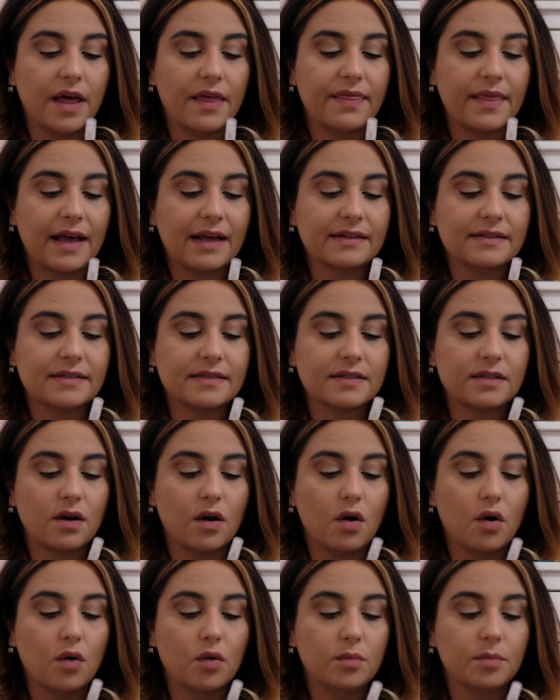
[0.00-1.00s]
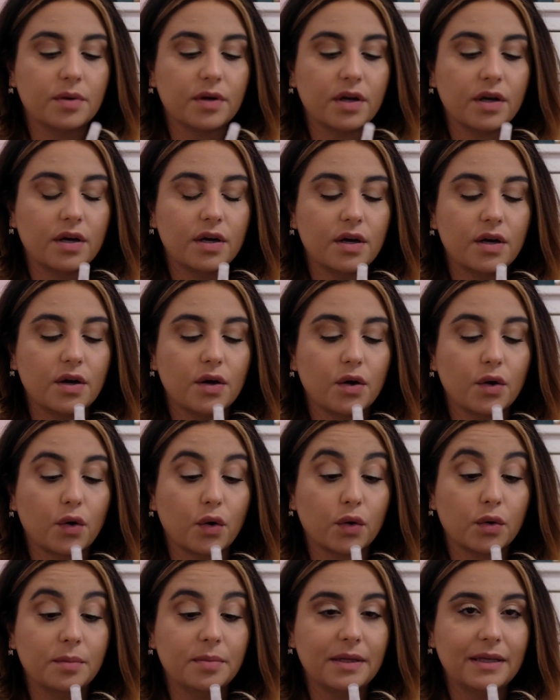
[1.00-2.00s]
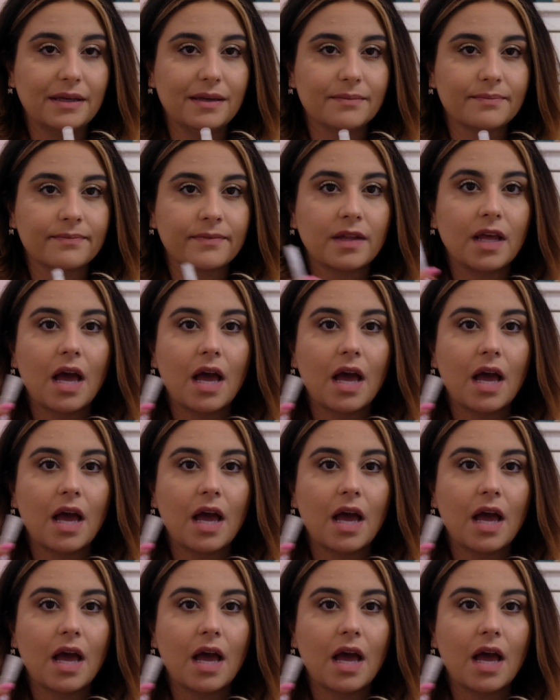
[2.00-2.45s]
and that's Ombre Ruby.